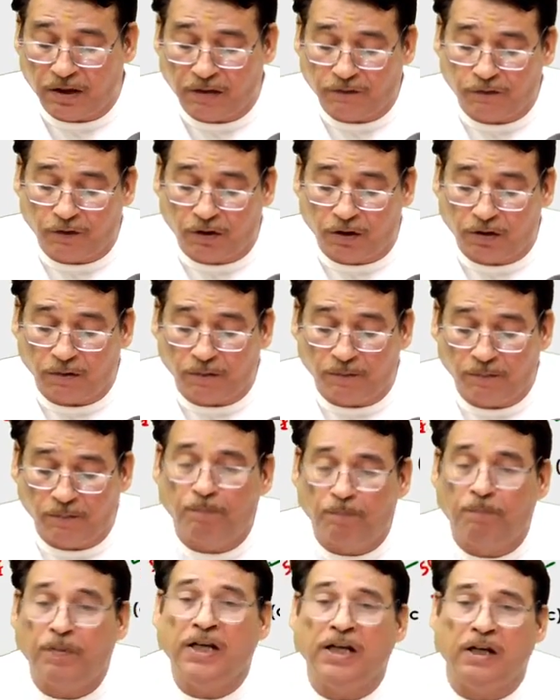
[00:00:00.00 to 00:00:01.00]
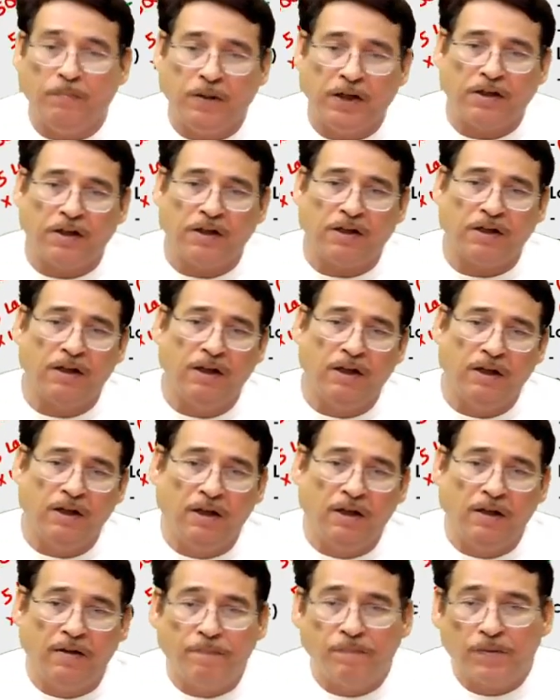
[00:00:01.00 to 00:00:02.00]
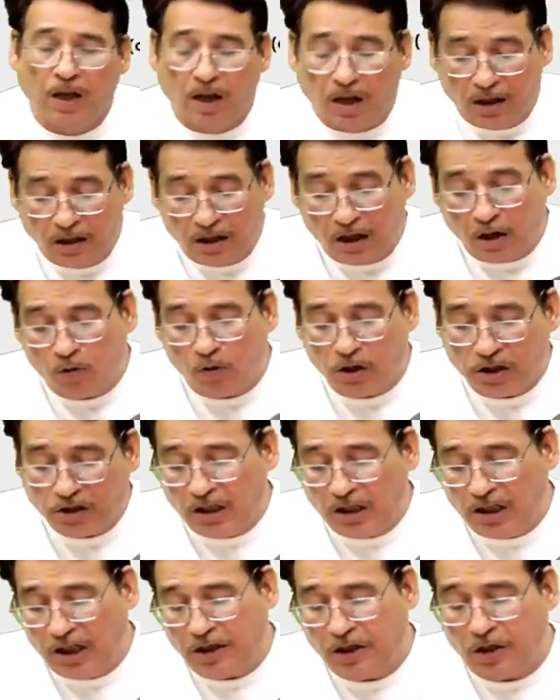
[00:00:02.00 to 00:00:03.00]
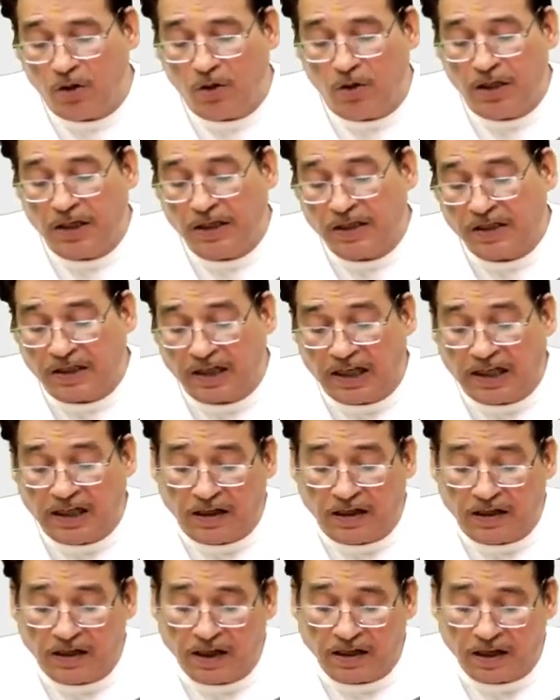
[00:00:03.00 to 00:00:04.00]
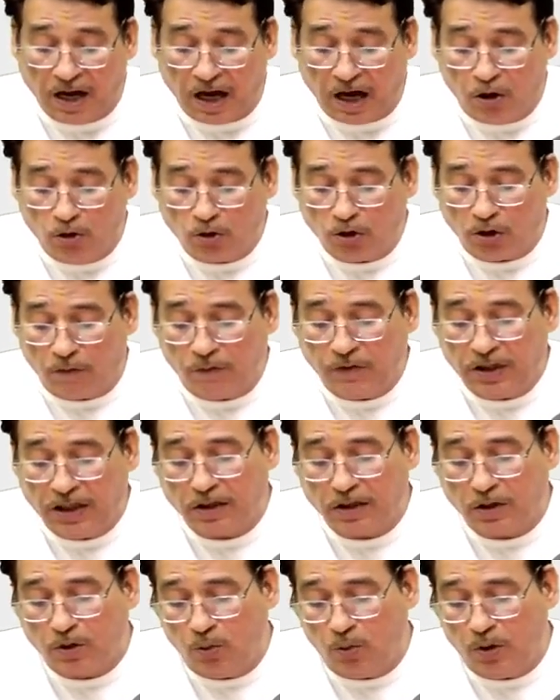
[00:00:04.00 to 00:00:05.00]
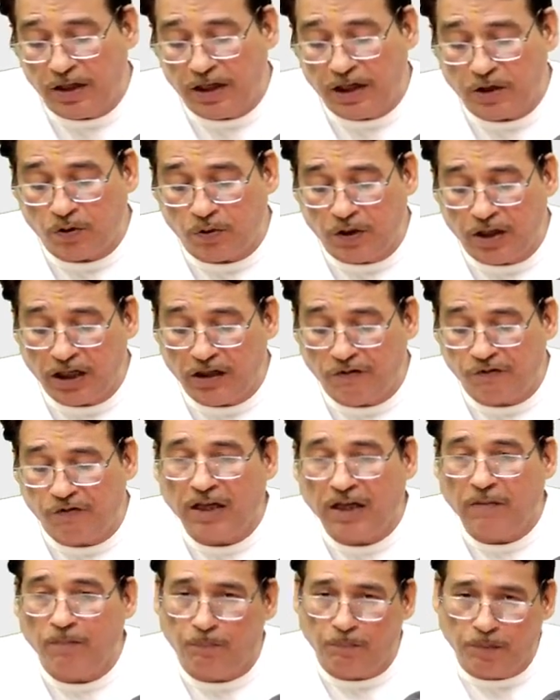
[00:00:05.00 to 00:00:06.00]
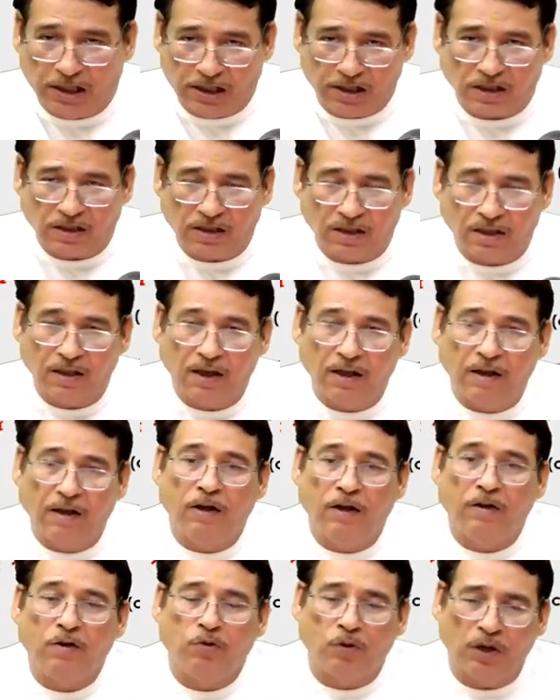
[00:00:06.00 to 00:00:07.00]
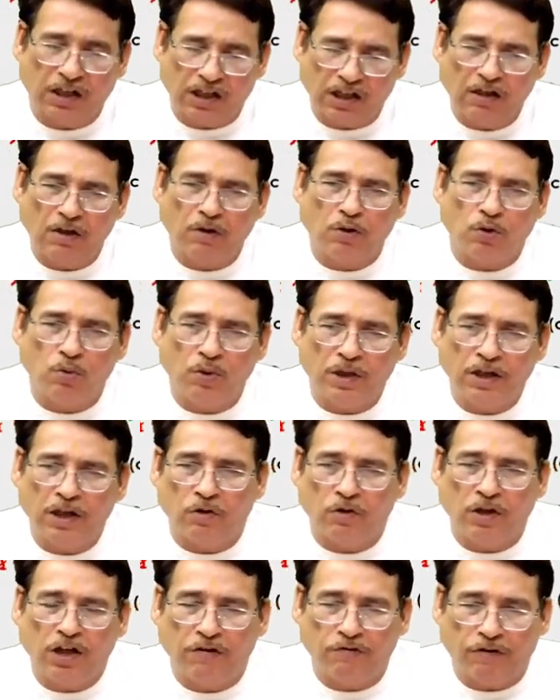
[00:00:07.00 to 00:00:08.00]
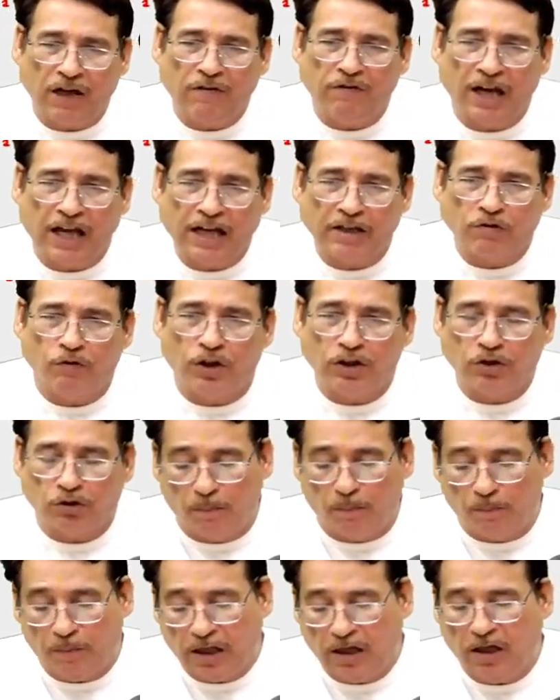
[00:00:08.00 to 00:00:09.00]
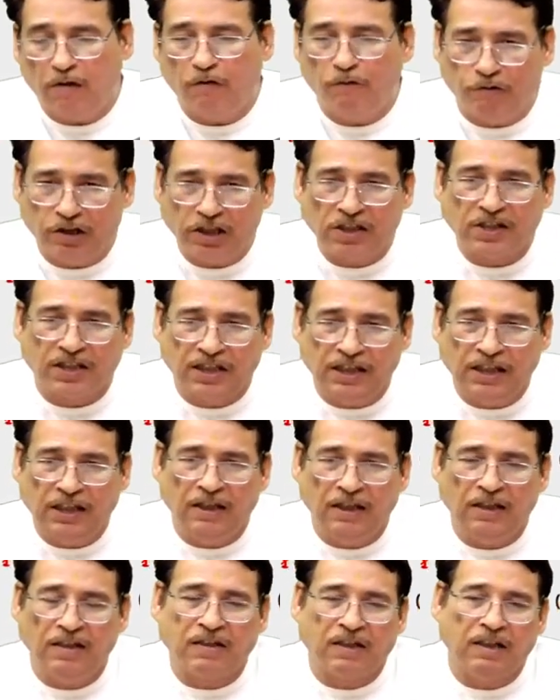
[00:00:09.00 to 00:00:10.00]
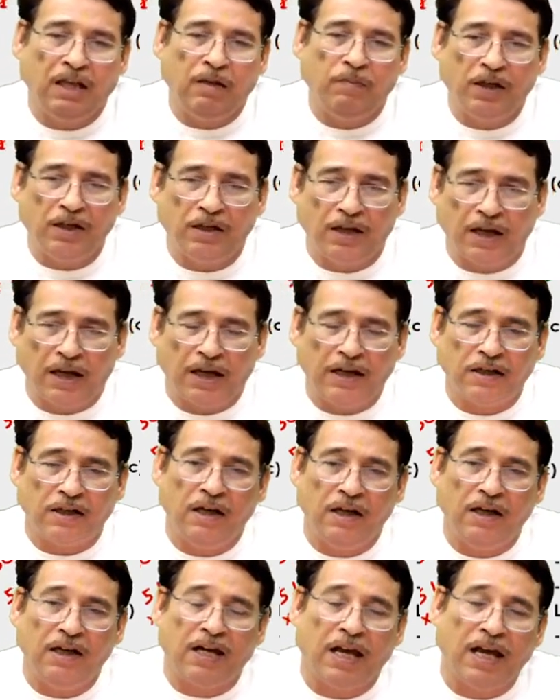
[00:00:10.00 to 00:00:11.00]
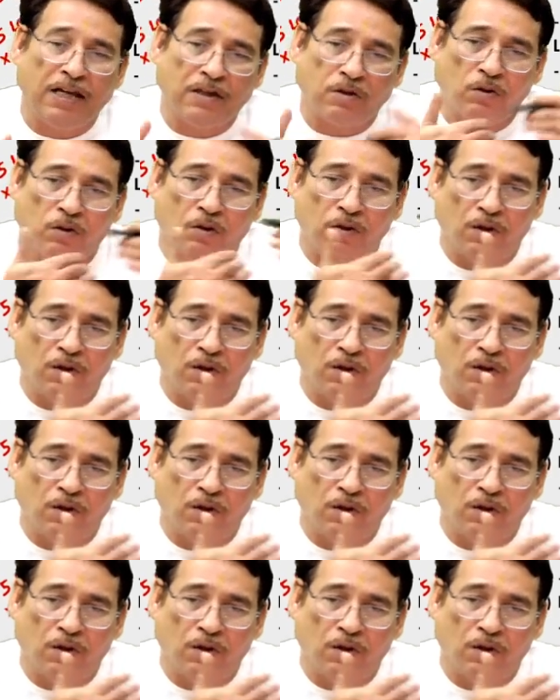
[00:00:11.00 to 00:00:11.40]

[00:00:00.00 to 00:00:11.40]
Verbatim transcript: for B Limited. Now question later on is telling that out of these 225 bills 20, 225 lakhs worth of bill which C is claiming that it has to